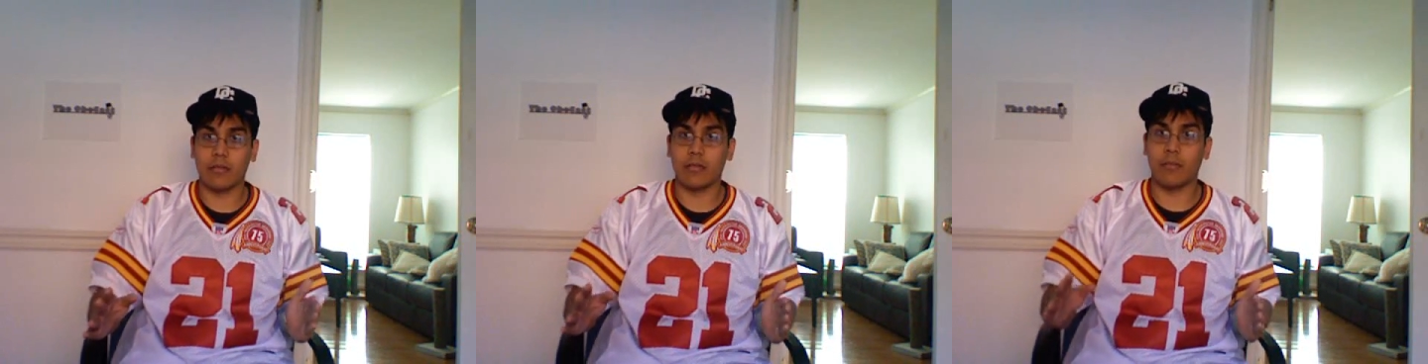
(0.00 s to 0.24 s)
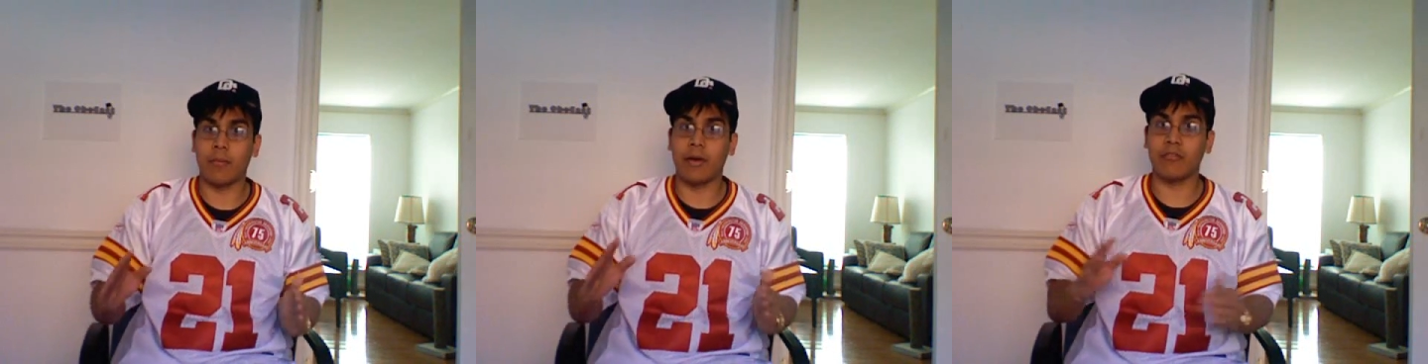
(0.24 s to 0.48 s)

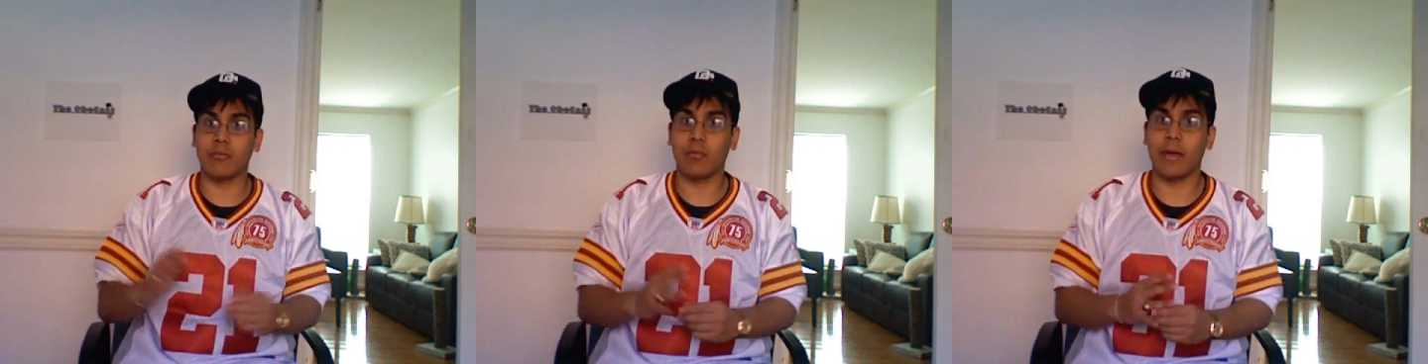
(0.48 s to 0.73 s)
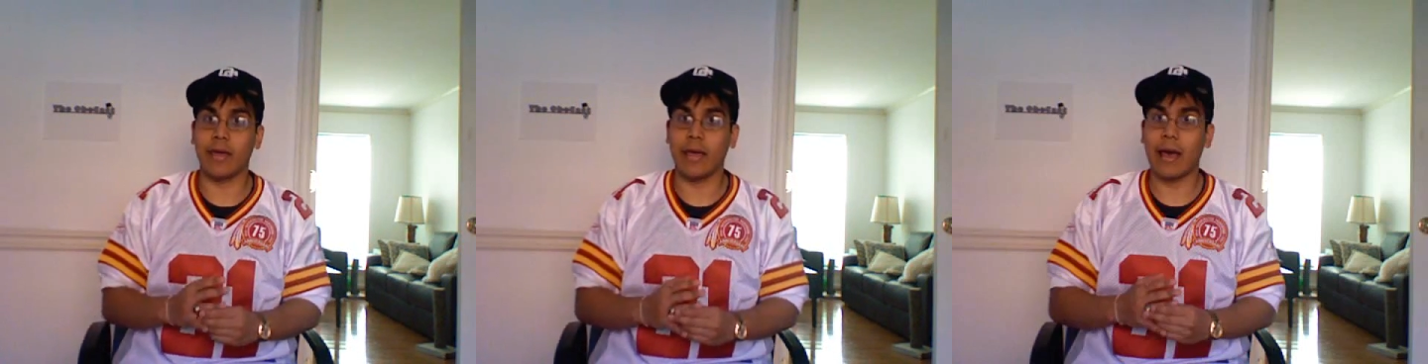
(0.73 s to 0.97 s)
the best
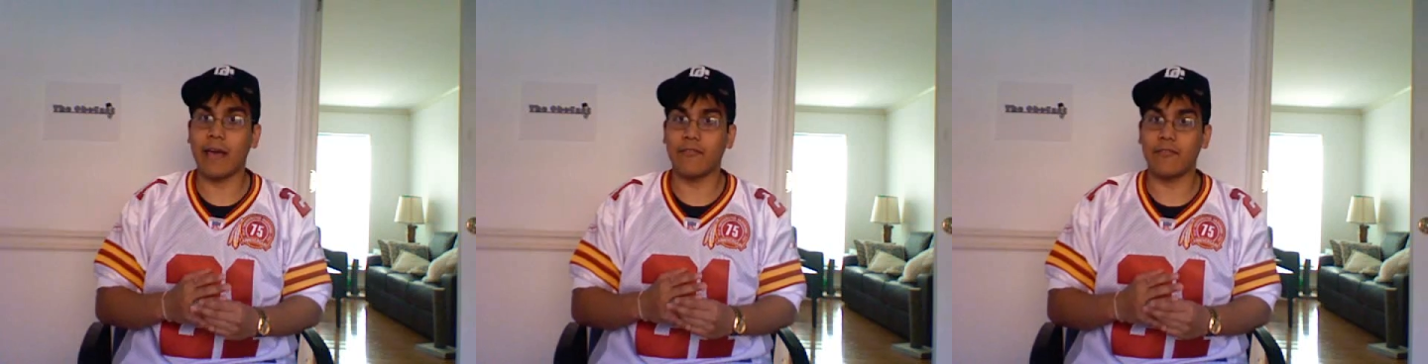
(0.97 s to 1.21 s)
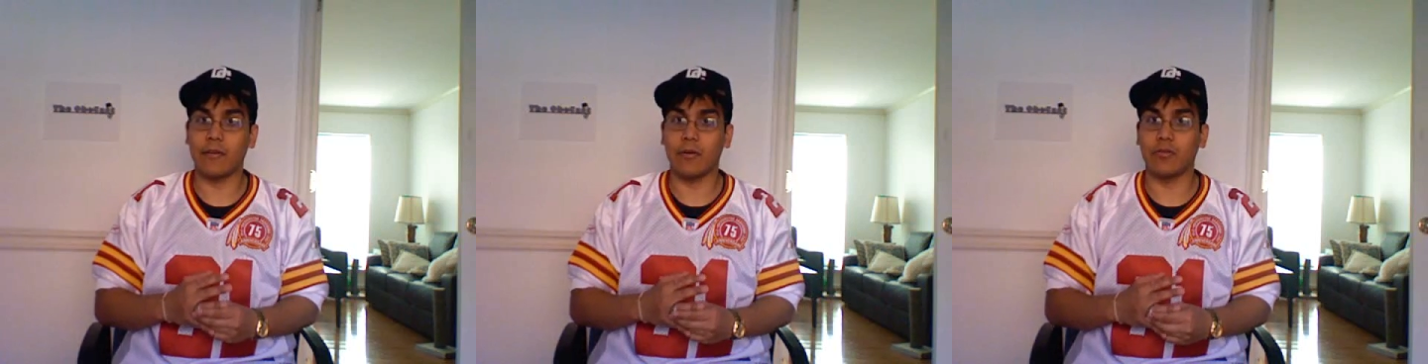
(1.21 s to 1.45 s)
way I
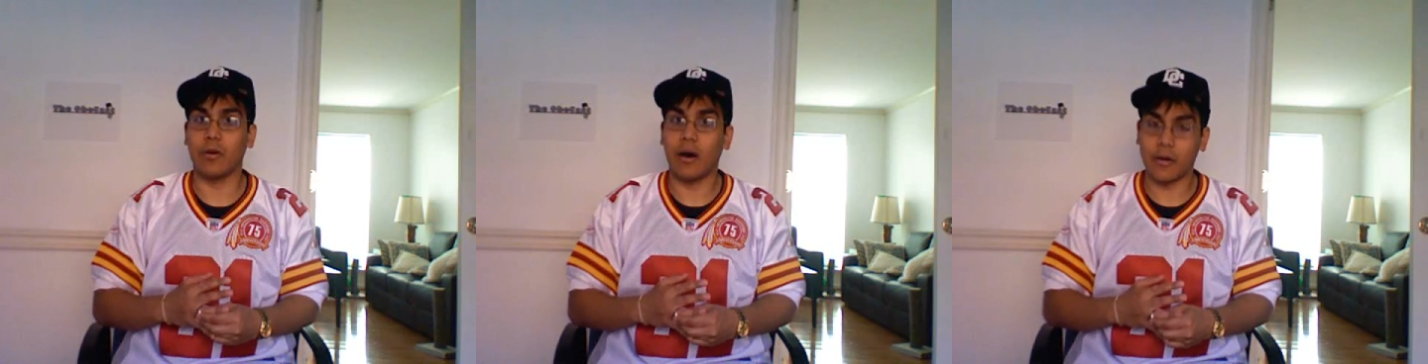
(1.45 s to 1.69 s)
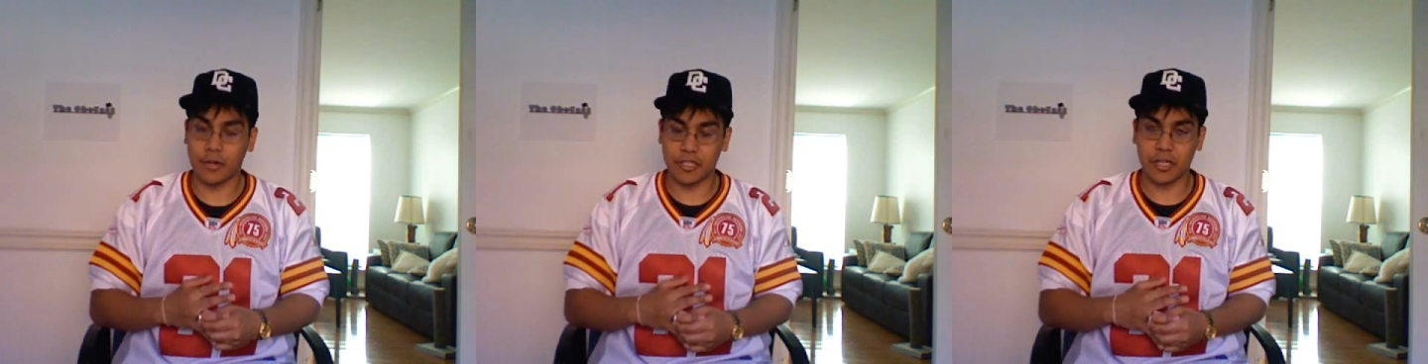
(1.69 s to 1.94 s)
feel to
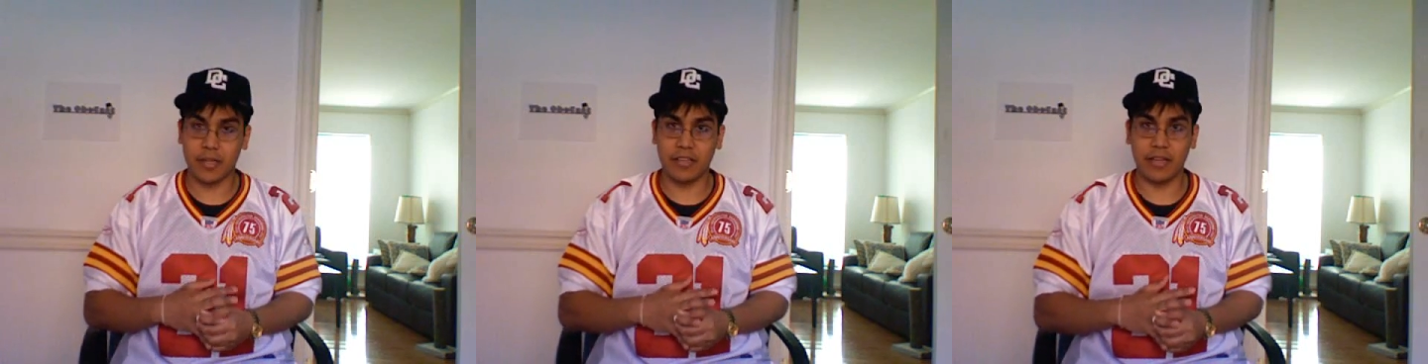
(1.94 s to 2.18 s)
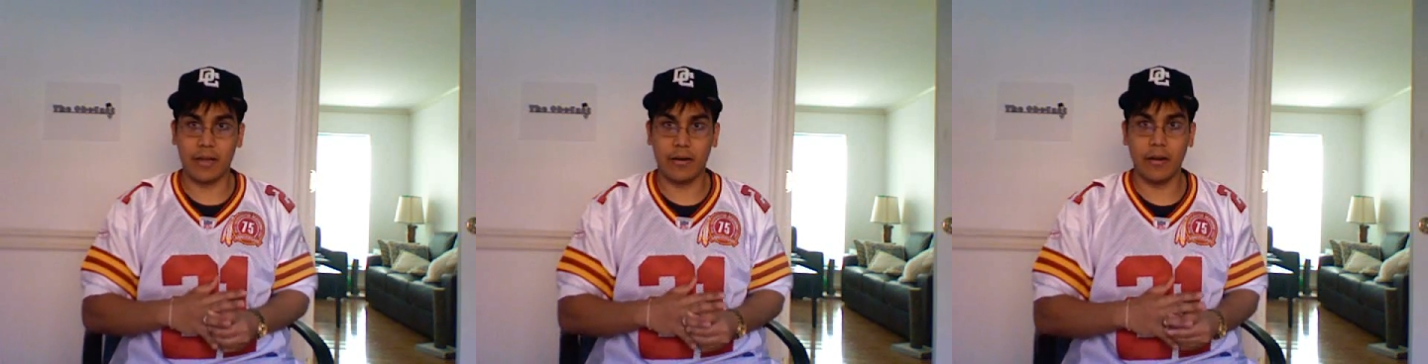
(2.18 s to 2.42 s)
honor Sean
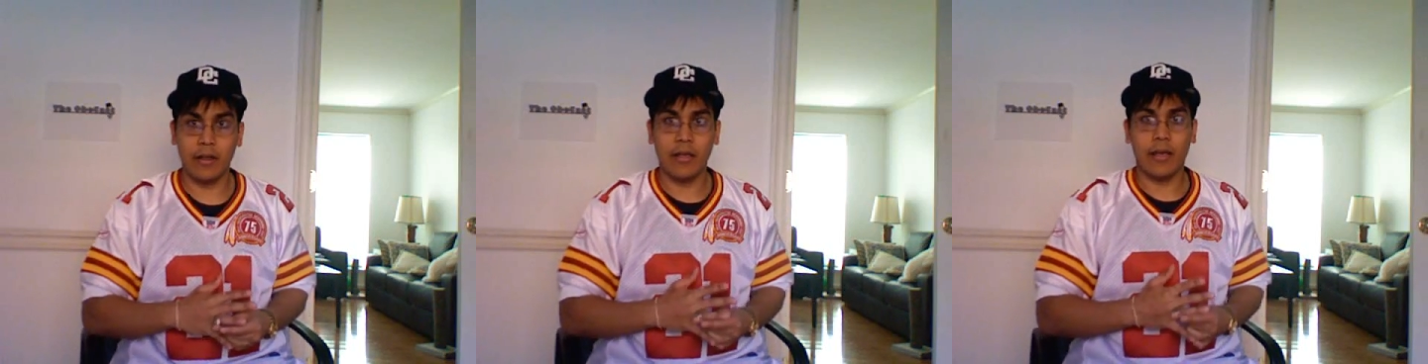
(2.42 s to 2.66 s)
Taylor